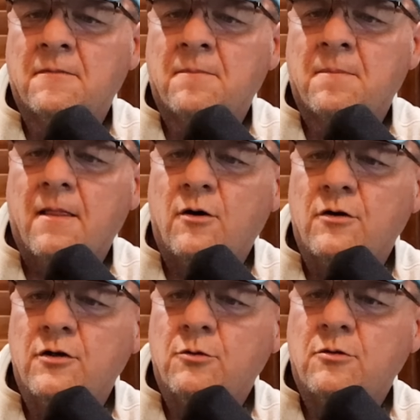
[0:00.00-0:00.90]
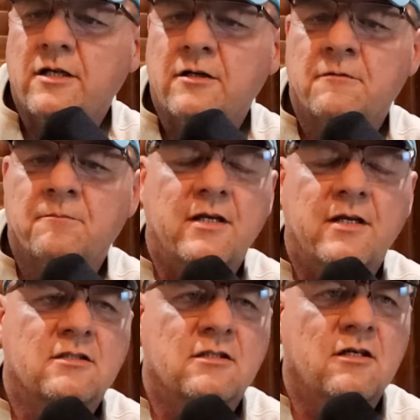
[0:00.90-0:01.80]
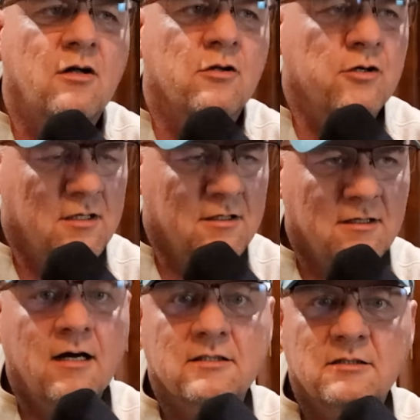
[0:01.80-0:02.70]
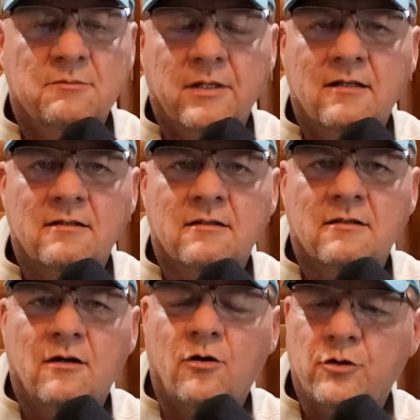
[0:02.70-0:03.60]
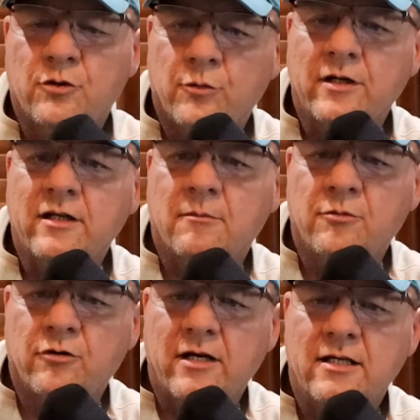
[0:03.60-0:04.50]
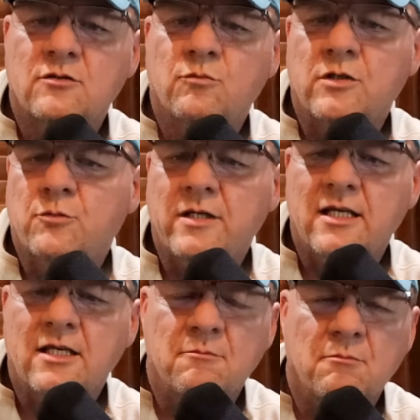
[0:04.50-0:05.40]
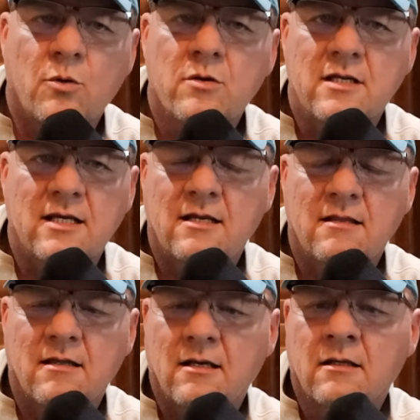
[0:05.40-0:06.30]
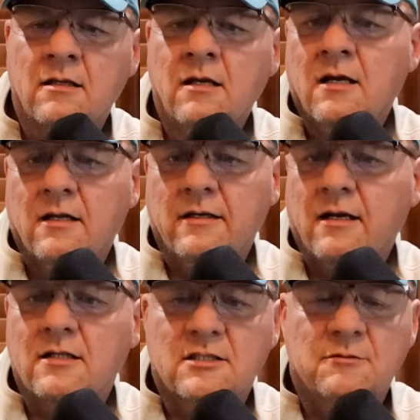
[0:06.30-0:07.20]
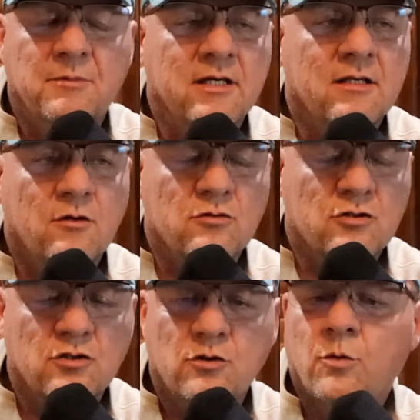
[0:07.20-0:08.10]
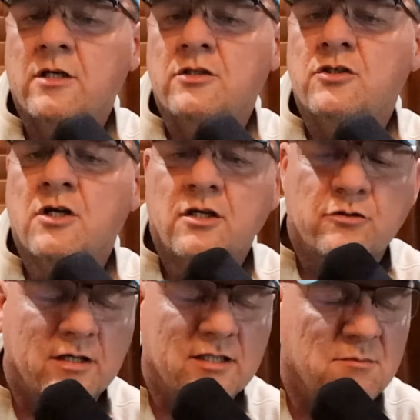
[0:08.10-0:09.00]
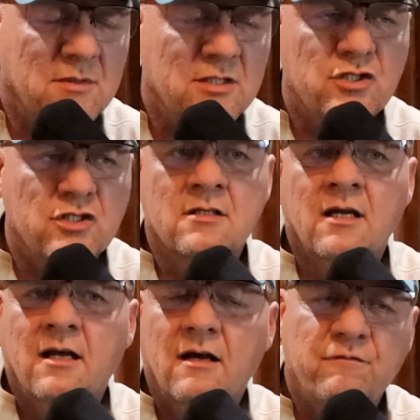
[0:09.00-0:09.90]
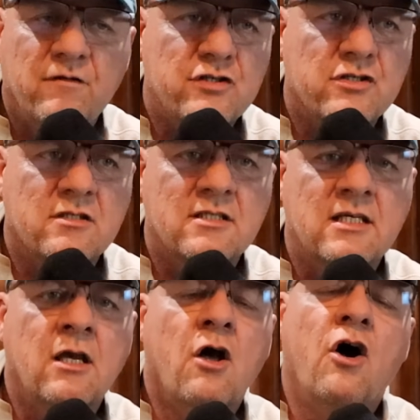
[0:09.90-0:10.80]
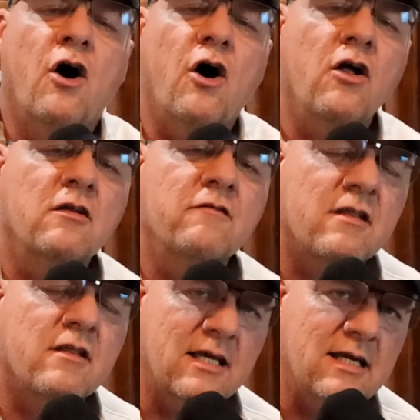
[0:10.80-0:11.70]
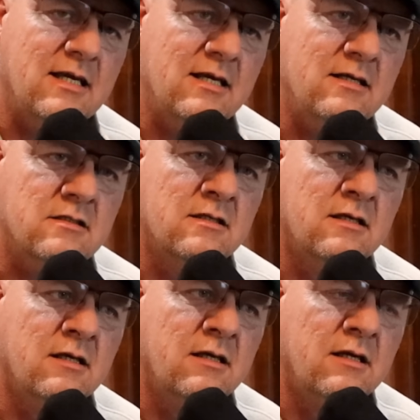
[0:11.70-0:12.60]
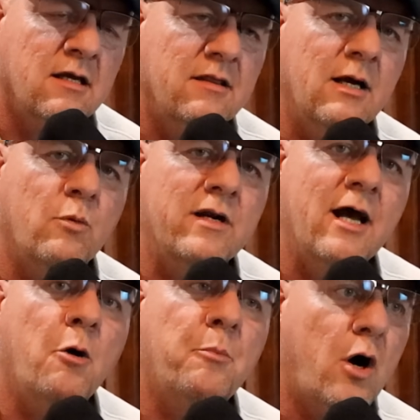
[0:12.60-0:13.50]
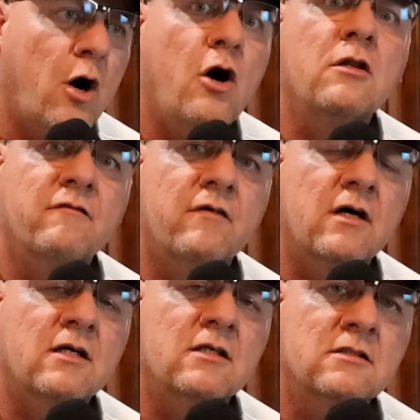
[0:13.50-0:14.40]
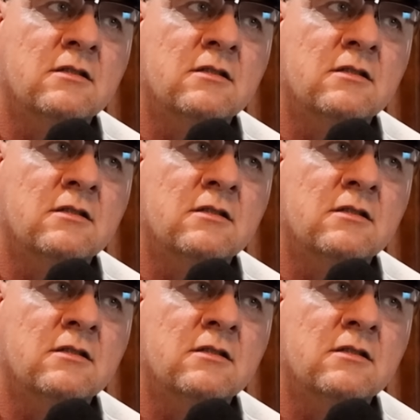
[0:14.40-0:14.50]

on nuclear is a dollar not spent on grid upgrades, which we need more than anything, not spent on storage, transmission, efficiency, all of the things that would help all of us